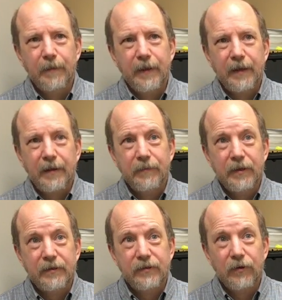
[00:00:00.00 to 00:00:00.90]
And that
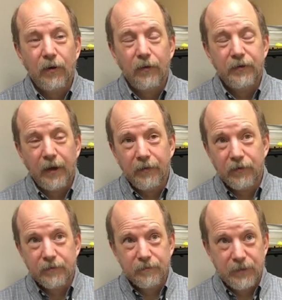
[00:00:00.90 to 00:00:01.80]
means that all the
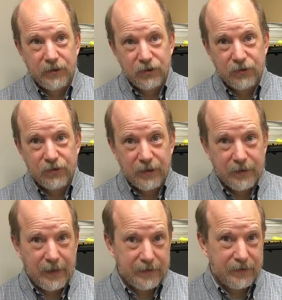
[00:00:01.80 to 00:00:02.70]
other pitches in
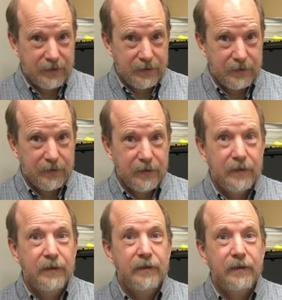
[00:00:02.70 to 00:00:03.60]
that key
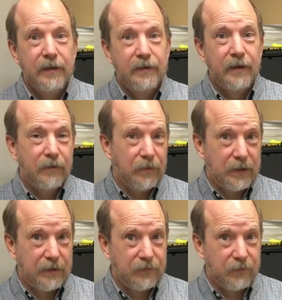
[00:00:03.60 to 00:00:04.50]
get their
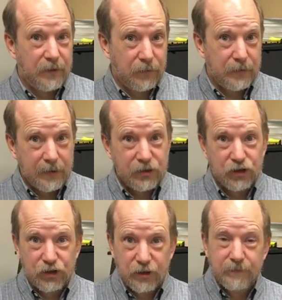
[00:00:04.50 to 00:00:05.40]
meaning from their
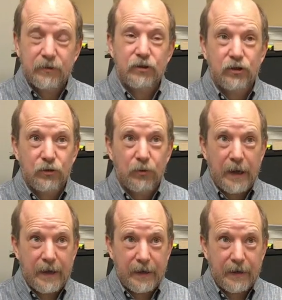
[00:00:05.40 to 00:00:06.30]
relationship to
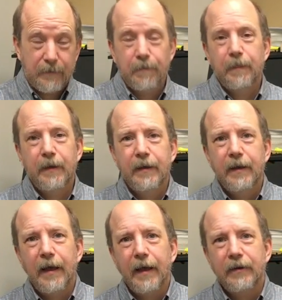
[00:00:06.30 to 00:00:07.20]
A.
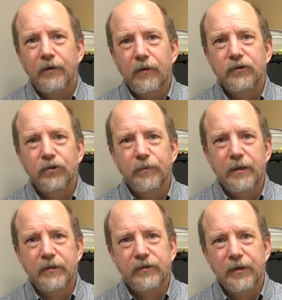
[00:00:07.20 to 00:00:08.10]
And it also
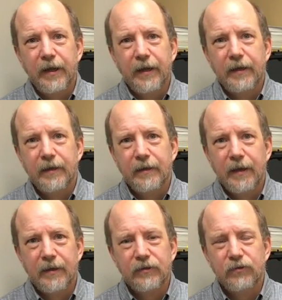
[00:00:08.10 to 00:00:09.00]
means that A
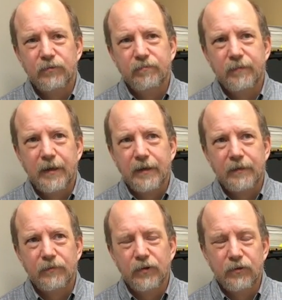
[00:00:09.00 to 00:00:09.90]
has
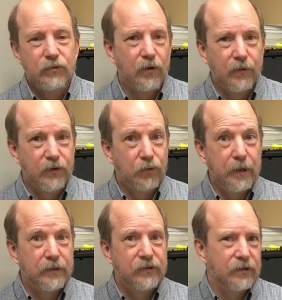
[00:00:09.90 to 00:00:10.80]
what you would call the
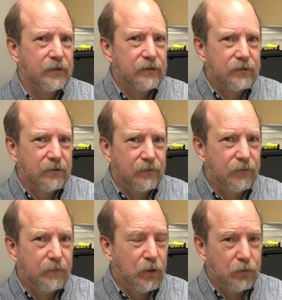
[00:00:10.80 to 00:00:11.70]
greatest sense of
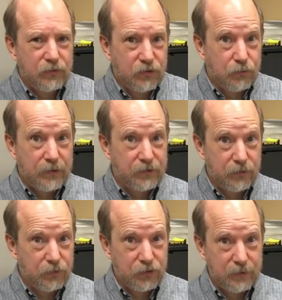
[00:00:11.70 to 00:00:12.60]
repose or
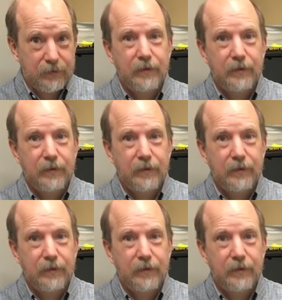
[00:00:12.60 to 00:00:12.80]
resolution.